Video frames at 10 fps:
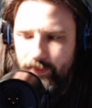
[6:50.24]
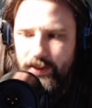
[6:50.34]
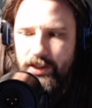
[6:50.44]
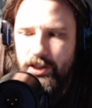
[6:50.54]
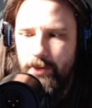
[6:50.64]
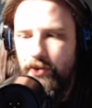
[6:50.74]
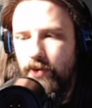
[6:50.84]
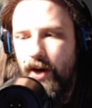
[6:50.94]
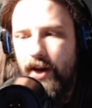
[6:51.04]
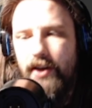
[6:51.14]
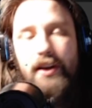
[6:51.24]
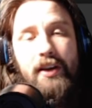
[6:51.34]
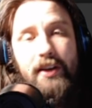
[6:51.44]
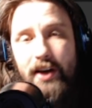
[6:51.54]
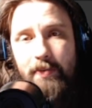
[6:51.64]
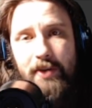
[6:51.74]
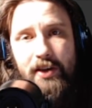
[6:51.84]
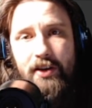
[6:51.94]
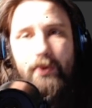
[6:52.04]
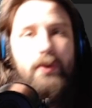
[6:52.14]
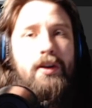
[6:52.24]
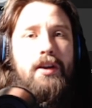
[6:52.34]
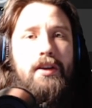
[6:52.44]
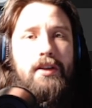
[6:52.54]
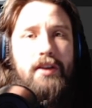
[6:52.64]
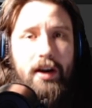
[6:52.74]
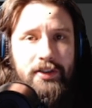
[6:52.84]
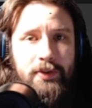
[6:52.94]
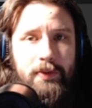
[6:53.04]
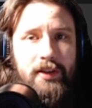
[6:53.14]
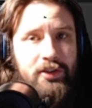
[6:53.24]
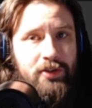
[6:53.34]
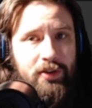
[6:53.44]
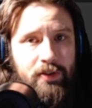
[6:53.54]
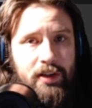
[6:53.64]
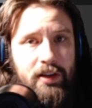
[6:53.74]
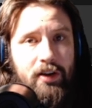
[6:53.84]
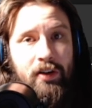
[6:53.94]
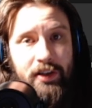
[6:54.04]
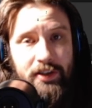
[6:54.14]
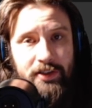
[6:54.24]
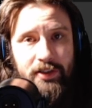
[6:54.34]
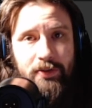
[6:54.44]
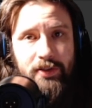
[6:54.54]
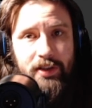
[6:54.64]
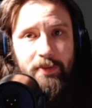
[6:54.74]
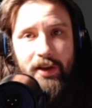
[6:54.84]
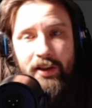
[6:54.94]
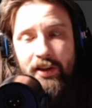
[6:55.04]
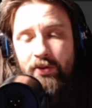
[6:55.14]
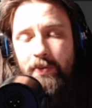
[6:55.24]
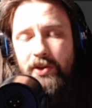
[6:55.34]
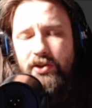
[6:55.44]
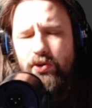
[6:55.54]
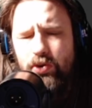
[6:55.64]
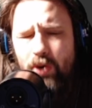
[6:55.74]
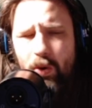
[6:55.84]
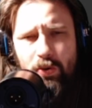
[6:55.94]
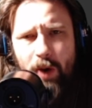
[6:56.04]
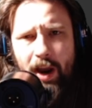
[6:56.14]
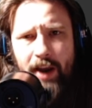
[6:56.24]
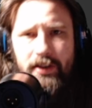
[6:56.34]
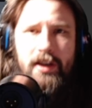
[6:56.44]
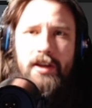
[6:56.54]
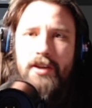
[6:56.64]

it's going to be Raiden, Yae Miko, Kazuha, and Zhongli all in a single team, and they're going to be so cracked.